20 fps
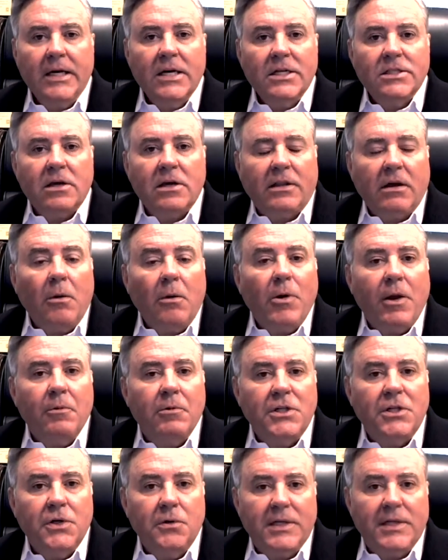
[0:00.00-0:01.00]
So I thought we
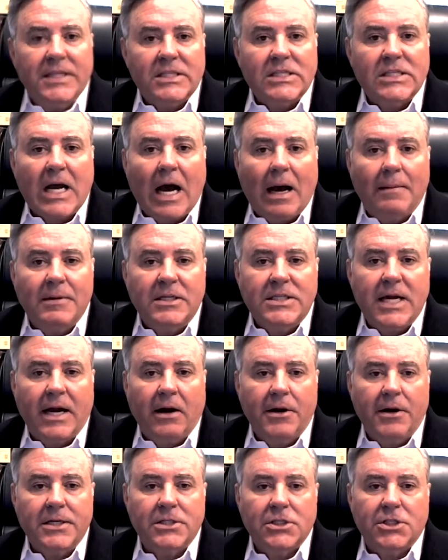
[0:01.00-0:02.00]
would do in this
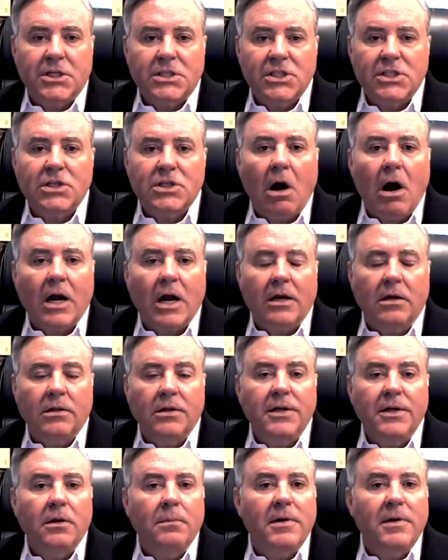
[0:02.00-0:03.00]
commentary is just talk a
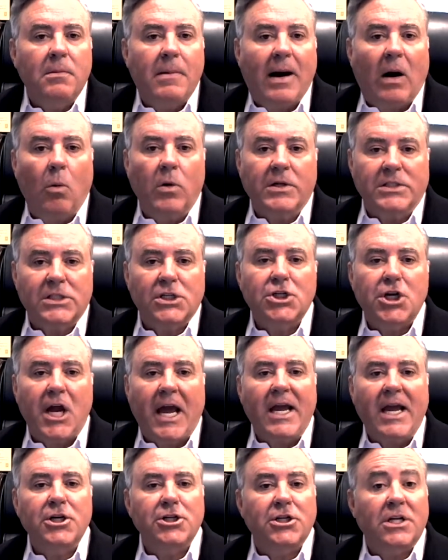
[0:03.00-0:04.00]
little bit about what's
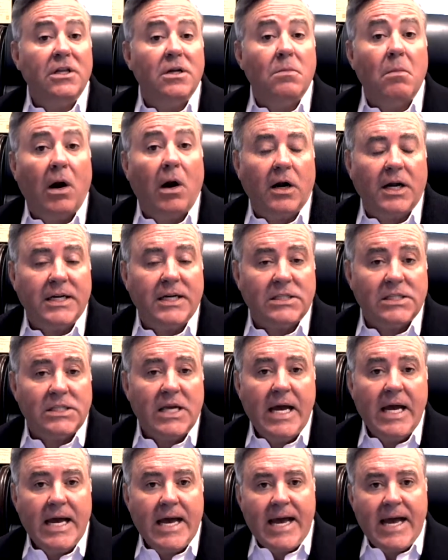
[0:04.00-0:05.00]
changed in the markets
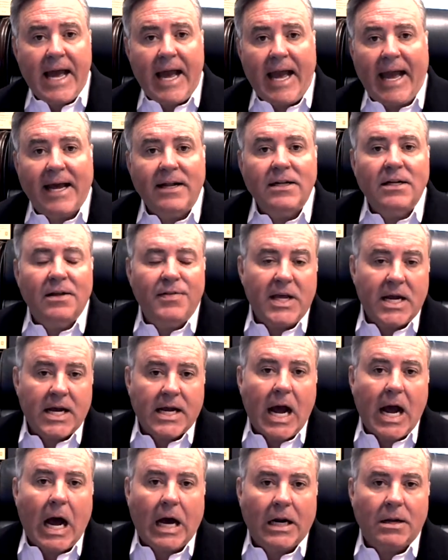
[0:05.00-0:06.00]
and in the
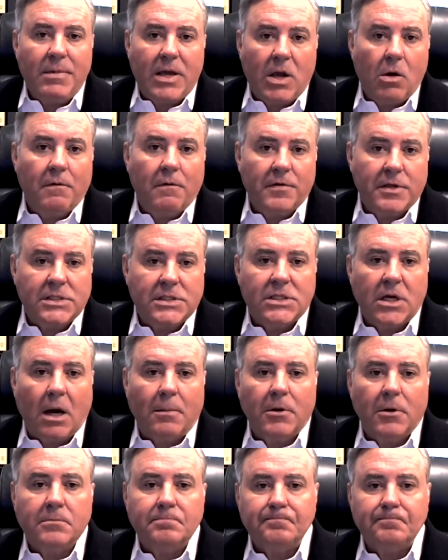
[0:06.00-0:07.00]
economy over the
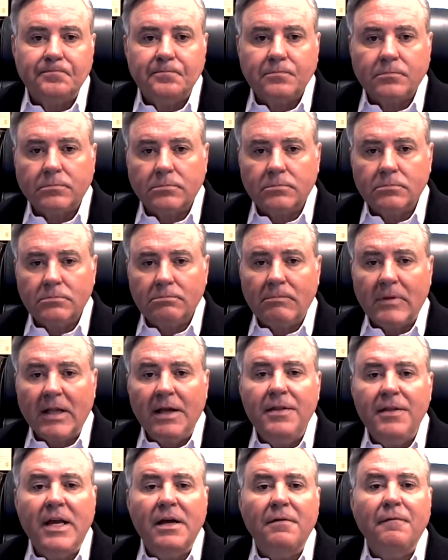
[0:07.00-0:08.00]
summer.
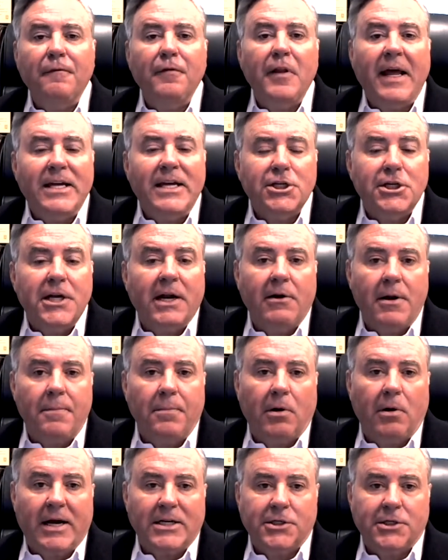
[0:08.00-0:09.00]
The inflationary
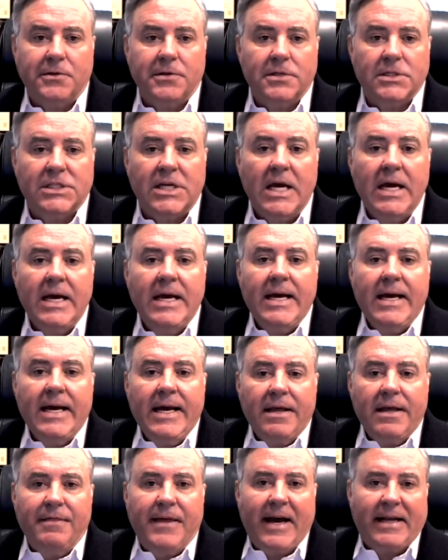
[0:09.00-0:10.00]
pressures
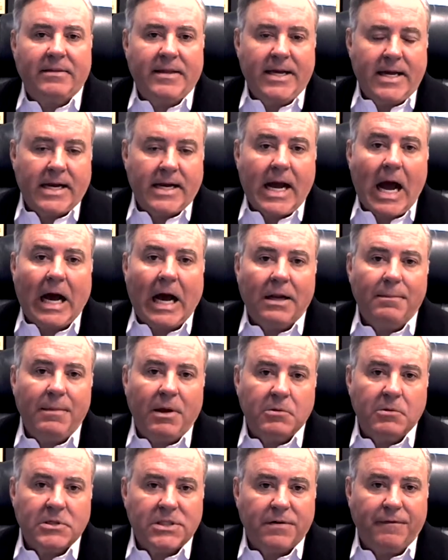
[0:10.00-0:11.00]
that the
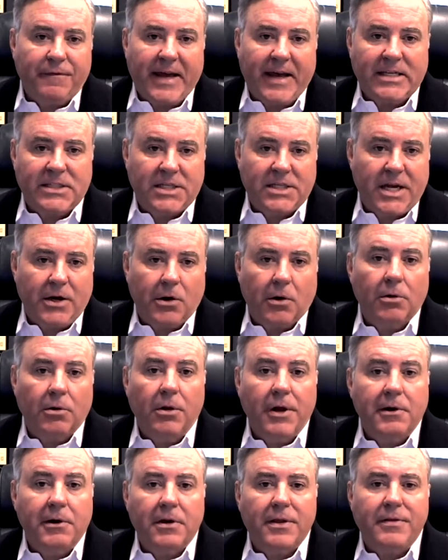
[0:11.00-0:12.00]
economy was facing
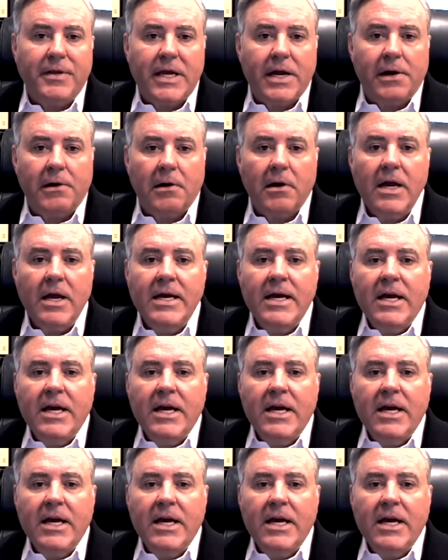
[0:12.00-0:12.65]
earlier in the year,